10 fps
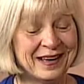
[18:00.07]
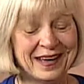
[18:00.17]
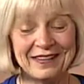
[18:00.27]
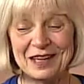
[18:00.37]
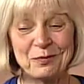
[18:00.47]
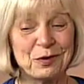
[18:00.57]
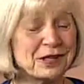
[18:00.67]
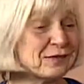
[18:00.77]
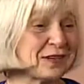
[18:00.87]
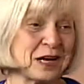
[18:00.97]
and then bring
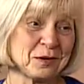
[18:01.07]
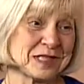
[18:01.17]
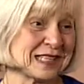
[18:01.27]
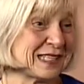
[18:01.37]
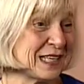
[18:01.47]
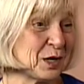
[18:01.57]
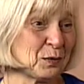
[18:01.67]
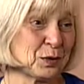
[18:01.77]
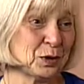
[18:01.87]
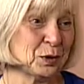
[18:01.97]
the flowers into their
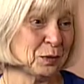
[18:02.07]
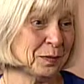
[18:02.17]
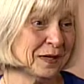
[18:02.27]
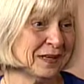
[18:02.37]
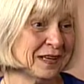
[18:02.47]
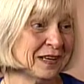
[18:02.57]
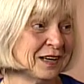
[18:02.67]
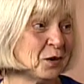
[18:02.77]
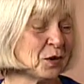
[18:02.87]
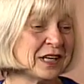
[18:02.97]
room, or